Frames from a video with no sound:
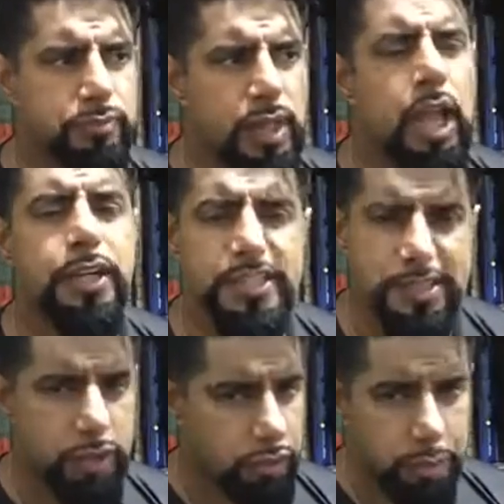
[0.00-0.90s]
I
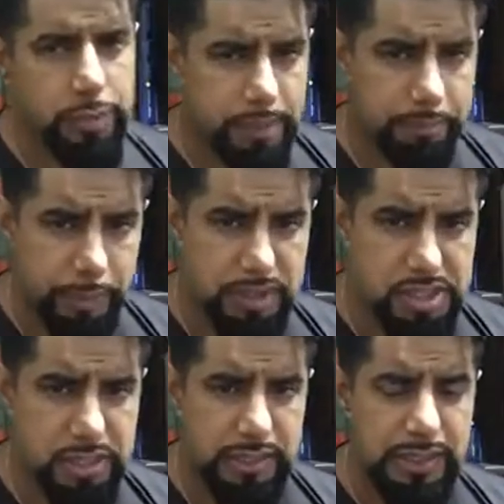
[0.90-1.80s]
disagree with them
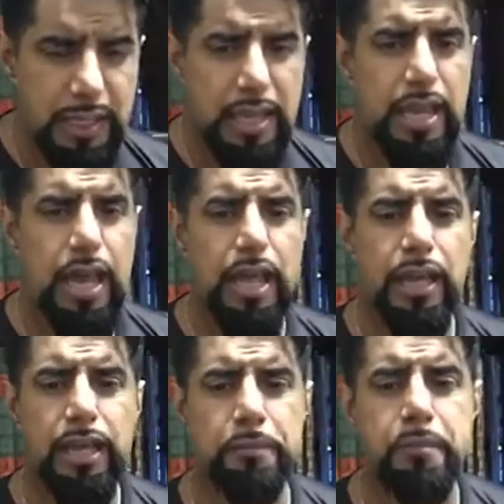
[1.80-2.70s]
personally.
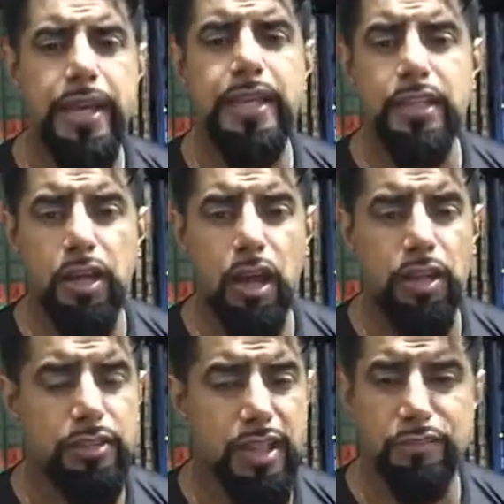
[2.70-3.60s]
Uh, many
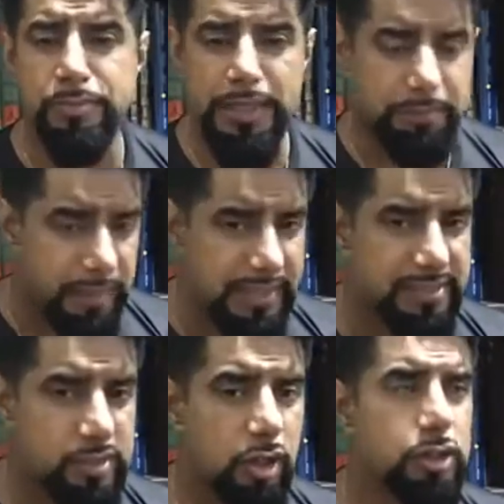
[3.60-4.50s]
uh, there have been many
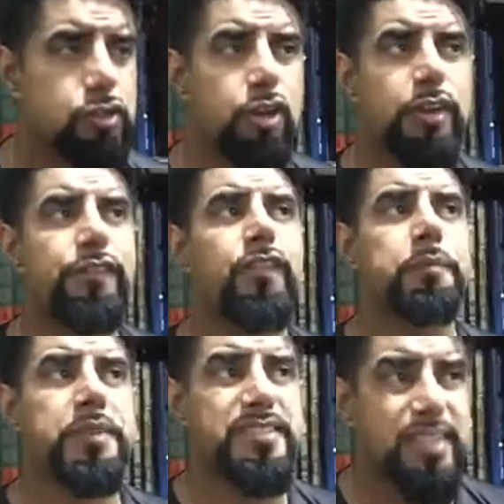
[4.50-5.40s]
scholars right
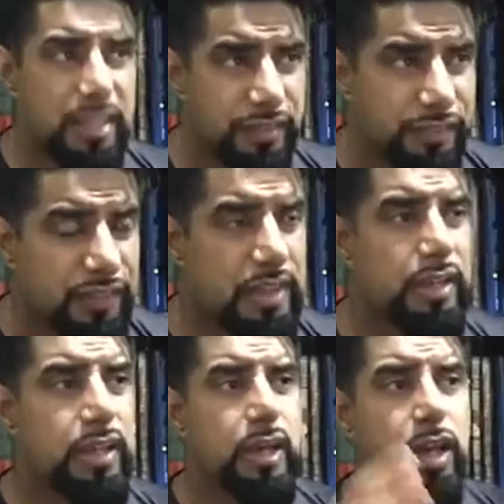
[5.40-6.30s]
from the Salaf
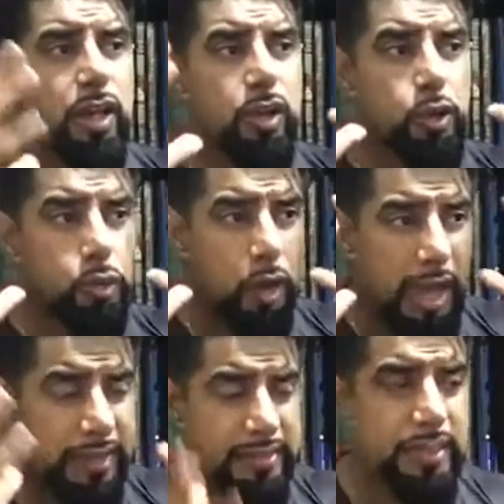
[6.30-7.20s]
uh, who
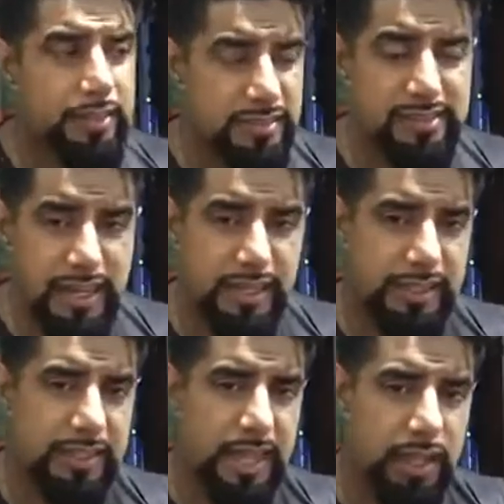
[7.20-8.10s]
had the
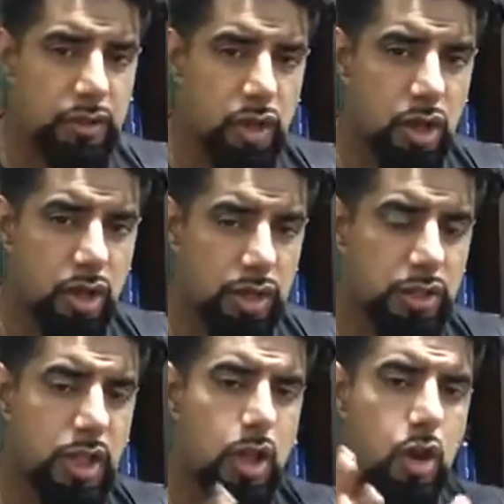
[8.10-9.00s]
understanding that alcohol
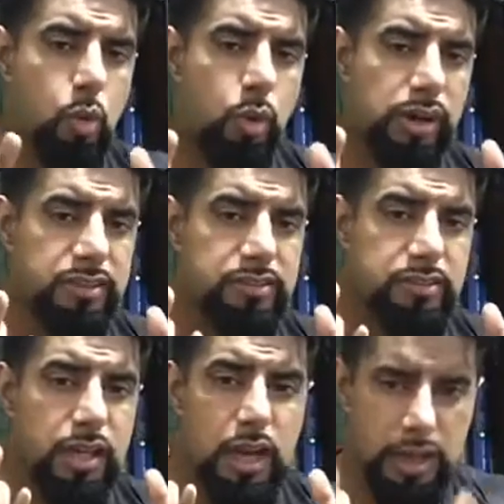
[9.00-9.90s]
was
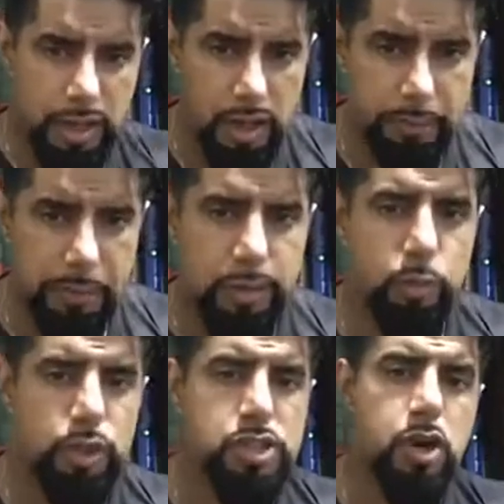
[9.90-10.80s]
haram but it
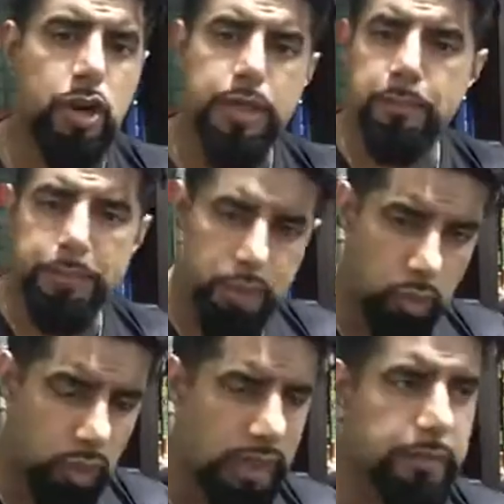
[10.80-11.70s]
was not
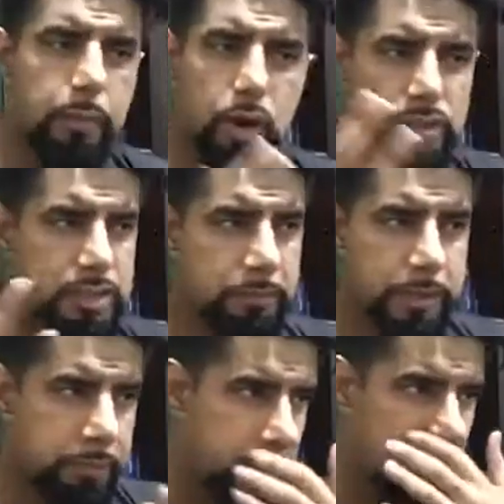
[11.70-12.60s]
impure, and amongst them
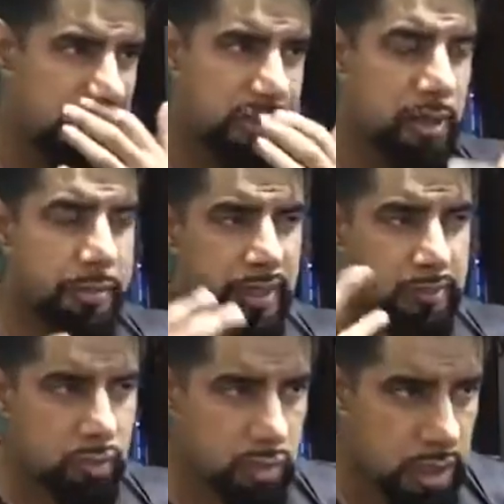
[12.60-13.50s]
people like
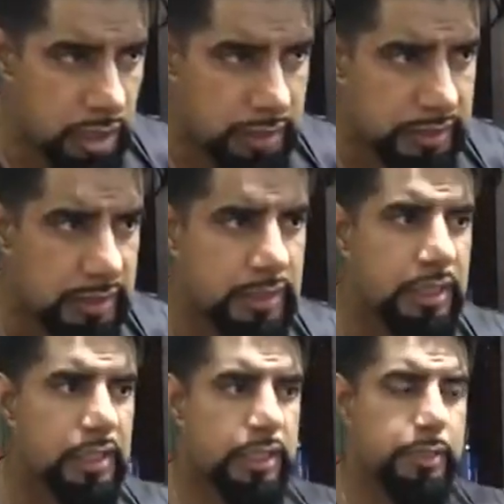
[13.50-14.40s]
Rabi'atul Ra'i,
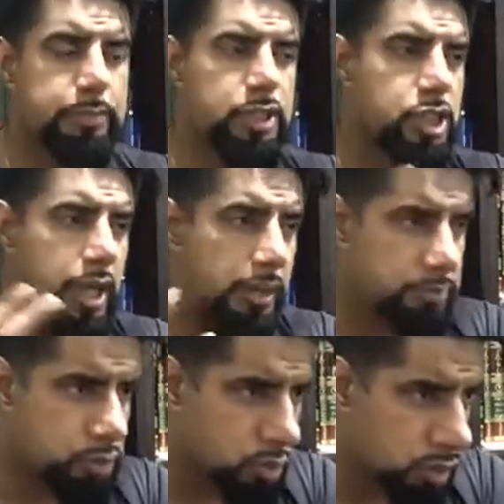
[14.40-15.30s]
Ibn Shihab
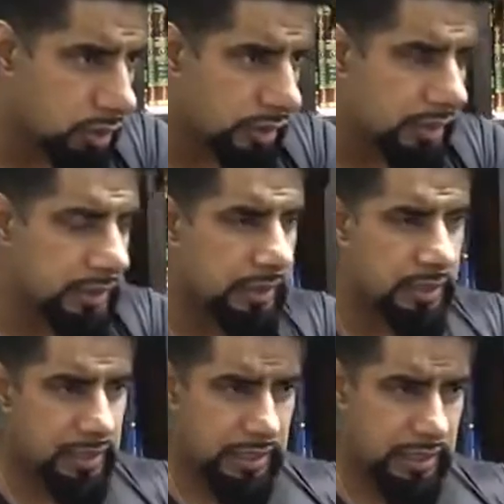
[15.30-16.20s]
Zuhri,
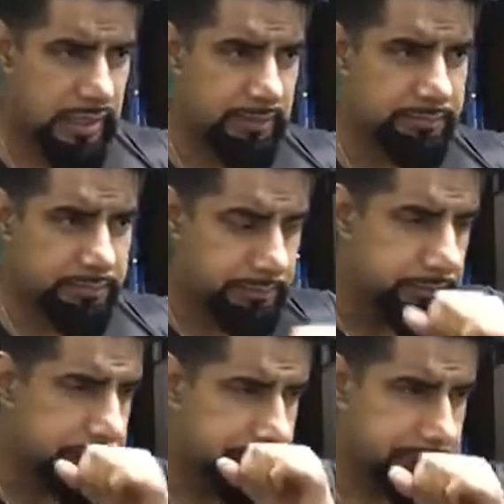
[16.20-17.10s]
uh,
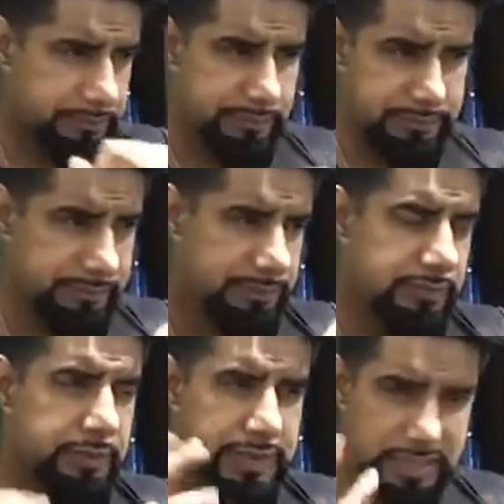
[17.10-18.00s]

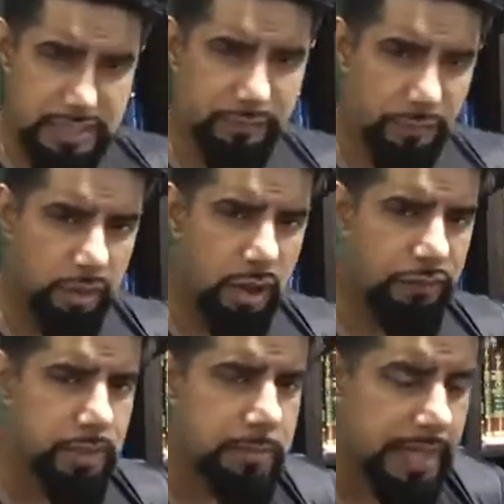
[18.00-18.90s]
several of
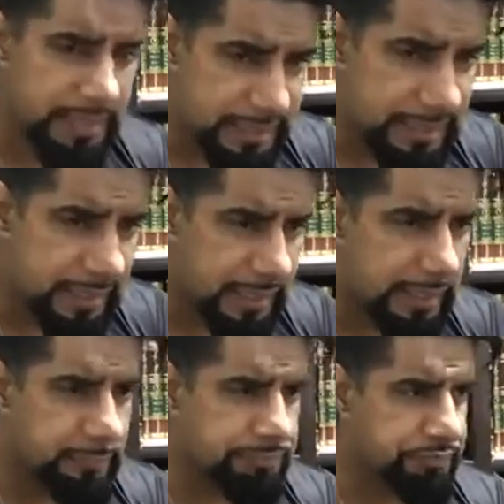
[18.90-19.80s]
the
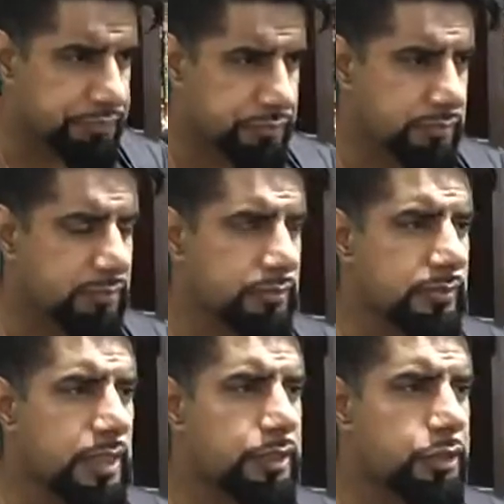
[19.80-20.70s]
Malikiya.
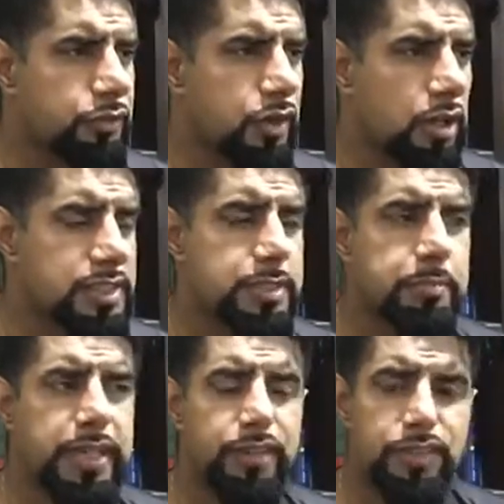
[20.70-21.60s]
You've got so
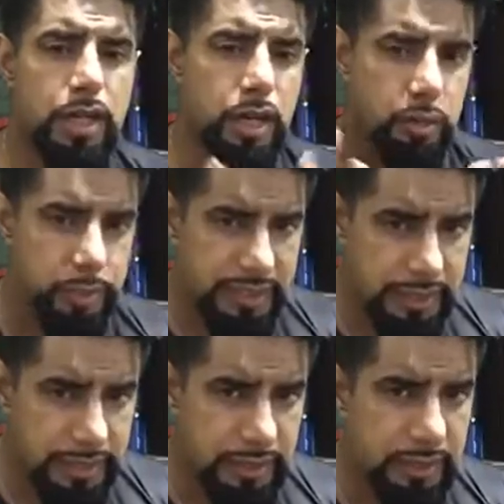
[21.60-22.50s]
many of the
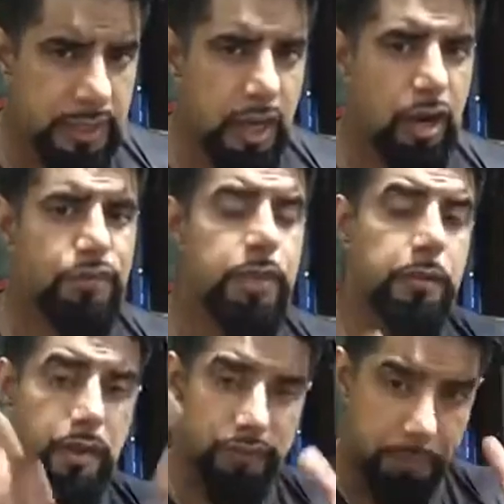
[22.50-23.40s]
Karawiyin of the
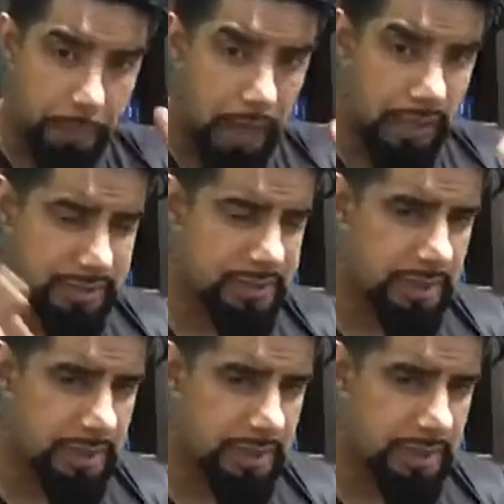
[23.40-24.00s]
of the past.